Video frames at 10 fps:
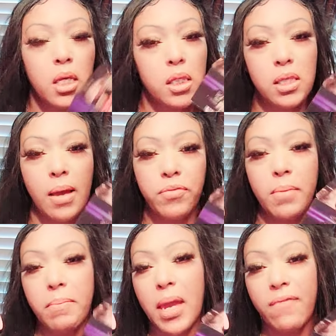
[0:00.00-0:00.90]

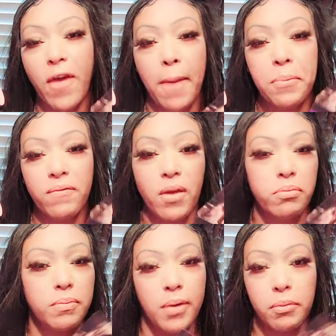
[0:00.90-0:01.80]
Something may have happened
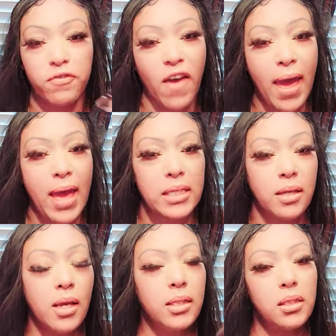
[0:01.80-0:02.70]
very, very
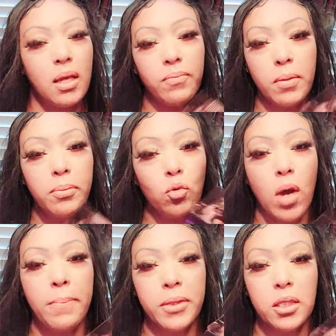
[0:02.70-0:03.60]
fast. Something blew
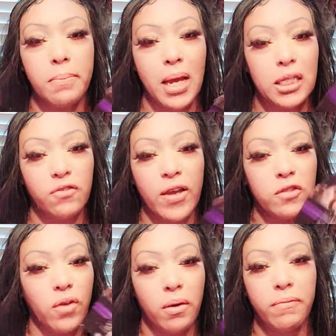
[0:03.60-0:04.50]
up in somebody's
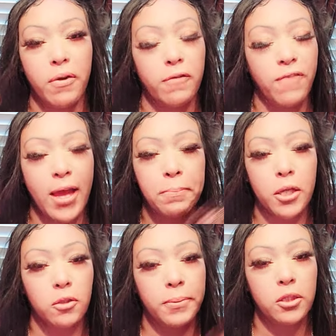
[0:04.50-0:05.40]
face very, very fast.
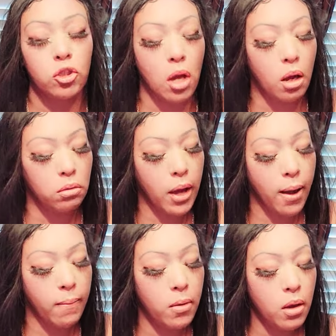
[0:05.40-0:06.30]
Puzzle pieces, y'all,
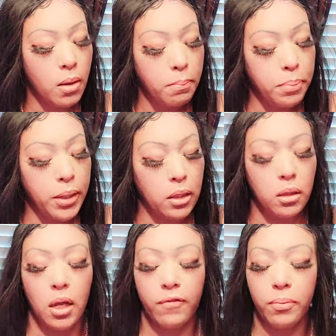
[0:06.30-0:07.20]
okay? But
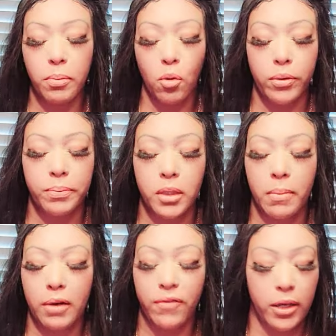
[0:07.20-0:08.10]
love blew up
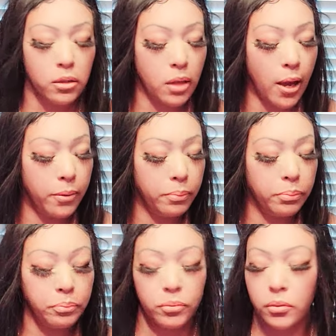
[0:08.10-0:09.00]
somebody's face, okay?
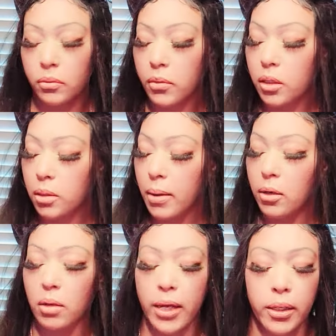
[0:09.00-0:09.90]
Somebody
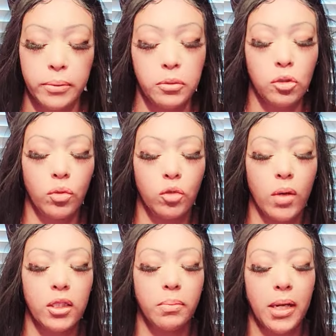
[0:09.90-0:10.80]
don't like it. There's a reason
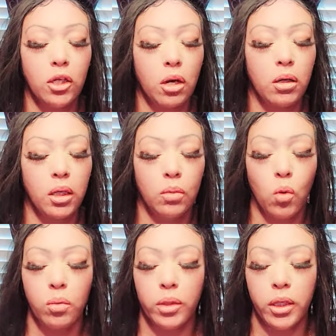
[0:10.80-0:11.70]
why somebody yearning and
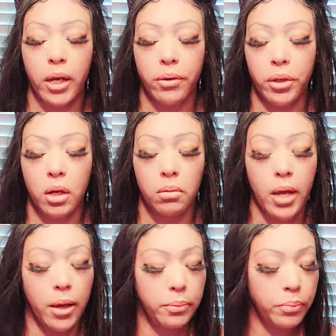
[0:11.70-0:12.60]
wanting and carrying on,
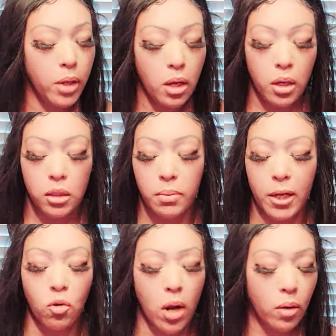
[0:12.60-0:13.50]
okay?
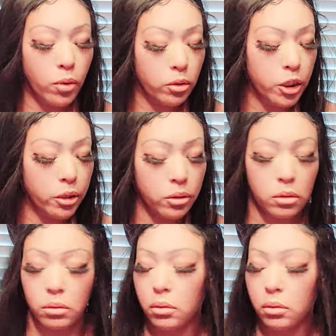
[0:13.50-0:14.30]
Somebody crying real tears.